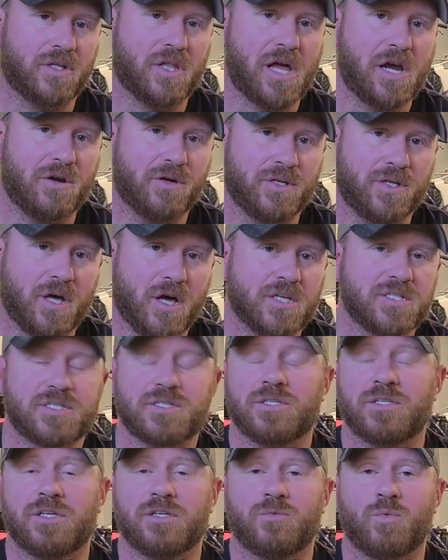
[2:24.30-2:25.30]
layer of dust
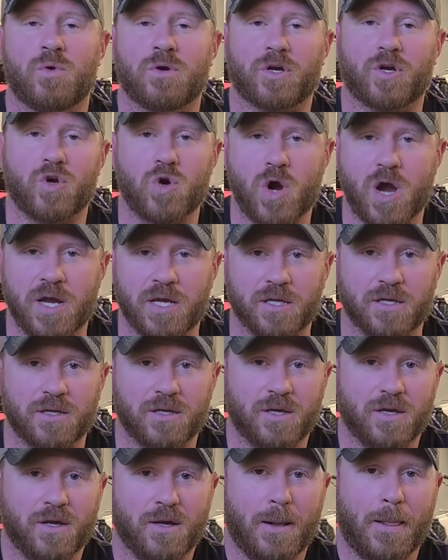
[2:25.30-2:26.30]
and didn't want to crank.
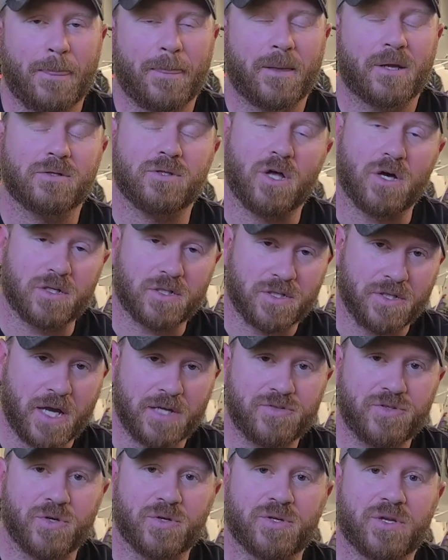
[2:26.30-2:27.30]
Luckily, I
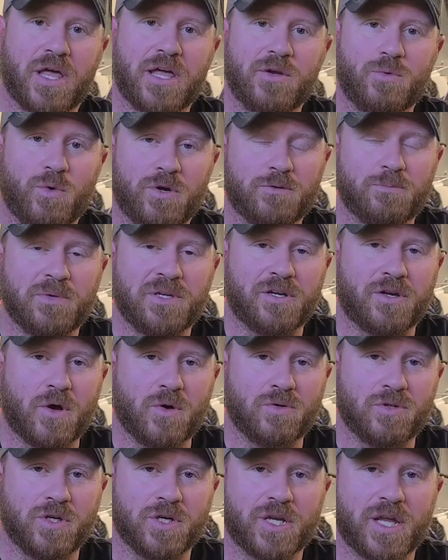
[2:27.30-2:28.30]
took Nate with me to go
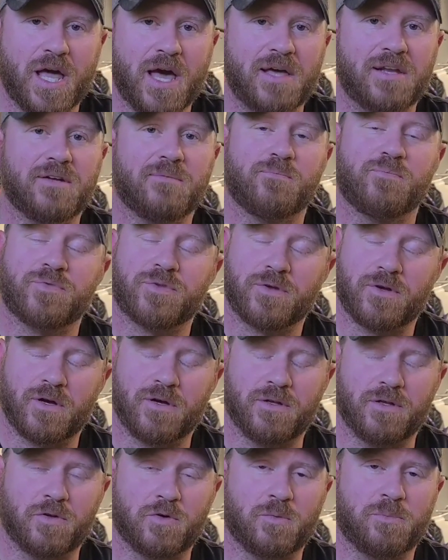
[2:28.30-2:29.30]
look at it, a
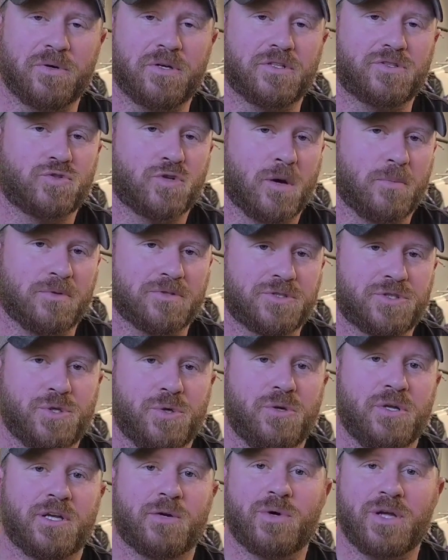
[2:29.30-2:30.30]
little bit of
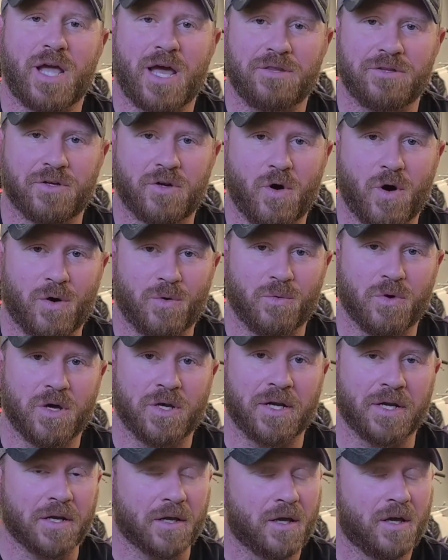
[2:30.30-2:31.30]
troubleshooting, and we had the car
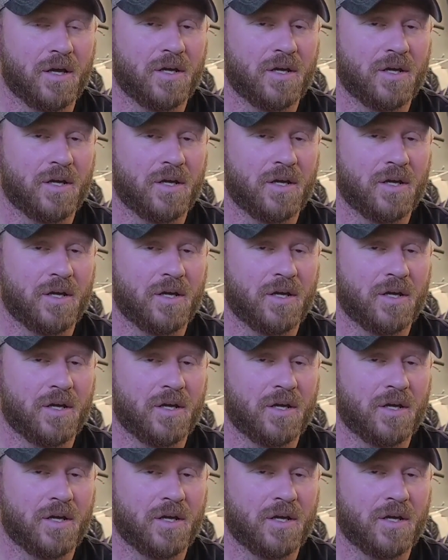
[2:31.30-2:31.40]
running.